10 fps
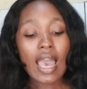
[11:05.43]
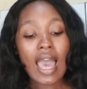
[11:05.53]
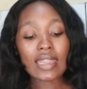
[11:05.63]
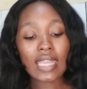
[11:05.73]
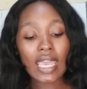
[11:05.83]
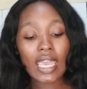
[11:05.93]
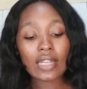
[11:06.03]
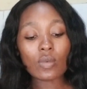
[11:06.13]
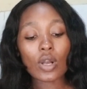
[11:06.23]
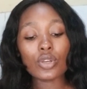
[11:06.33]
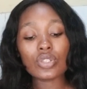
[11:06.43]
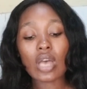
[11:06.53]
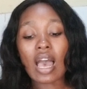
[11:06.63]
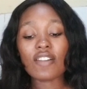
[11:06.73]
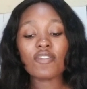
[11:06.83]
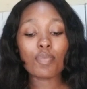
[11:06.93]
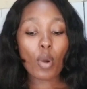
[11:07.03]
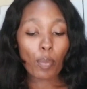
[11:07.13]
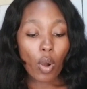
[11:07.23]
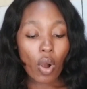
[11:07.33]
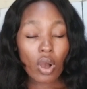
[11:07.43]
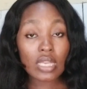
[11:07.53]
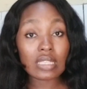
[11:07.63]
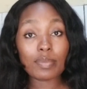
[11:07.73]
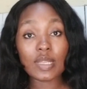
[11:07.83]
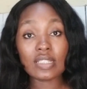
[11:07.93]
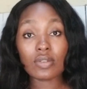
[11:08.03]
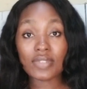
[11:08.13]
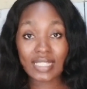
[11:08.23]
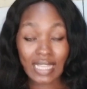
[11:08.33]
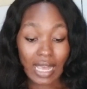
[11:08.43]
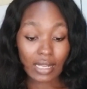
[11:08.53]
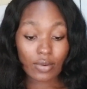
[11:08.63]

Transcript: And then we're going to have pawpaw in the place of snack.